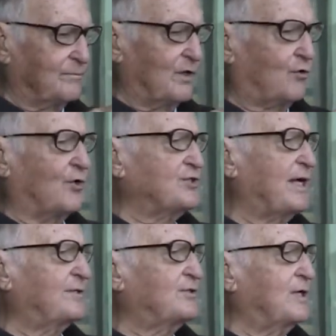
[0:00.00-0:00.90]
Of course,
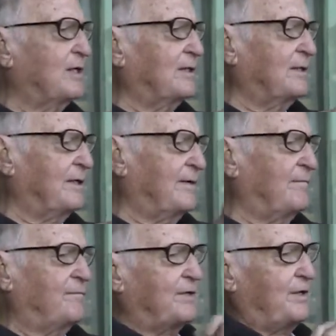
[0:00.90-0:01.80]
that's
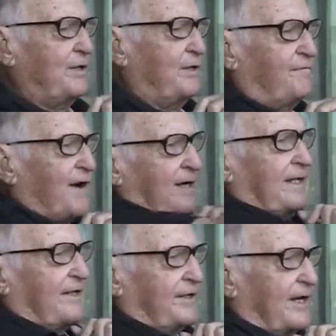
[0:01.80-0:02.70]
you fire
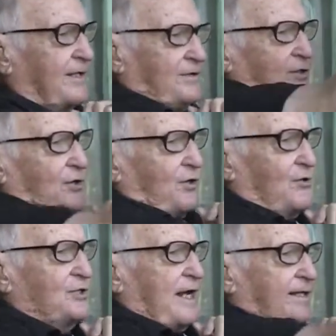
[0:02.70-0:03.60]
that thing and it
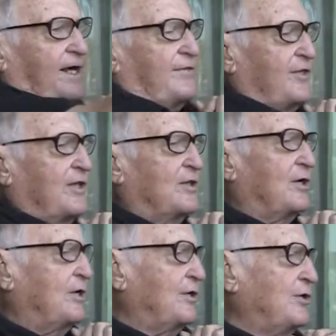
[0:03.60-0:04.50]
goes like that thing.
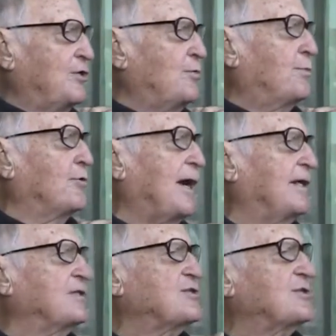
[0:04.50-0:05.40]
The new
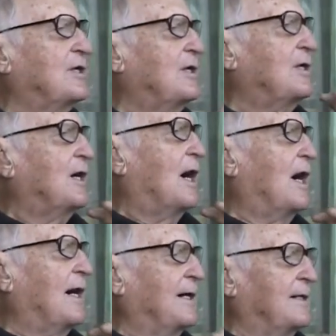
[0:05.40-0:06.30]
Berettas,
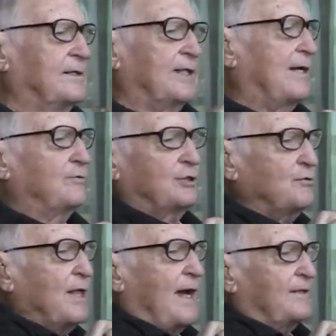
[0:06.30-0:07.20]
they don't
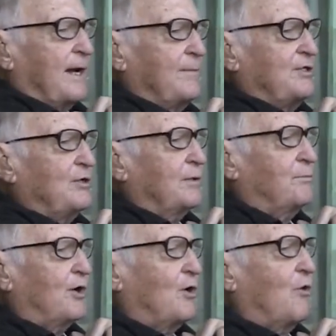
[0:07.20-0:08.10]
do that. I mean, you can
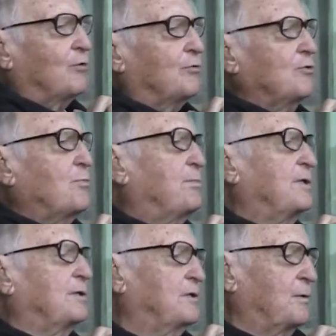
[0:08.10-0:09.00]
put a whole group
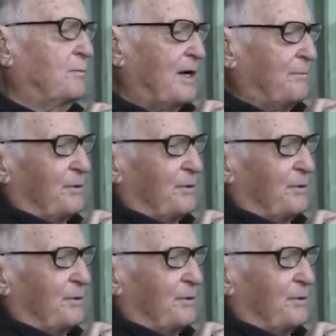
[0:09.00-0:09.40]
and do, but